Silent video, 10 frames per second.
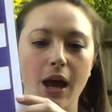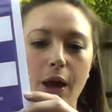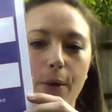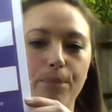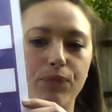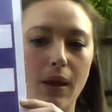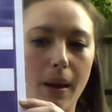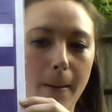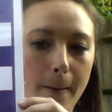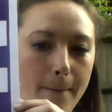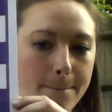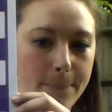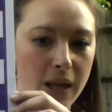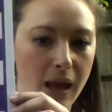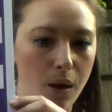Um,
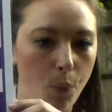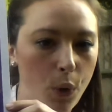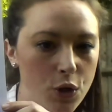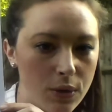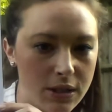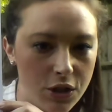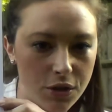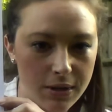but yeah, which ones did you